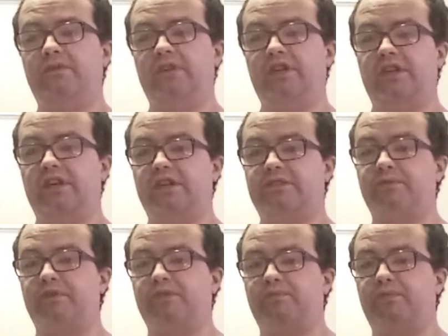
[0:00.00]
yeah, that's
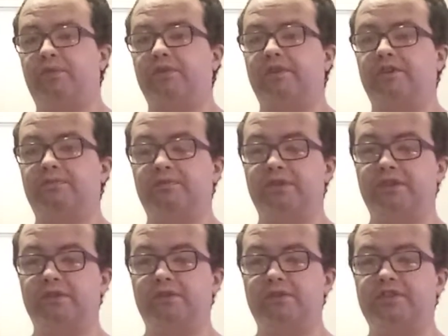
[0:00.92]
my boiler
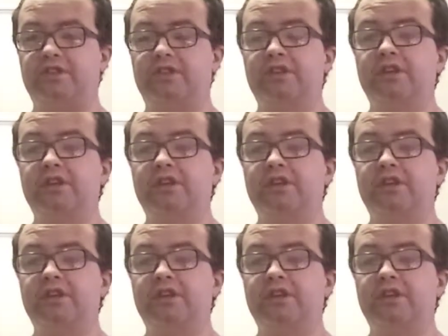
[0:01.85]
making noise.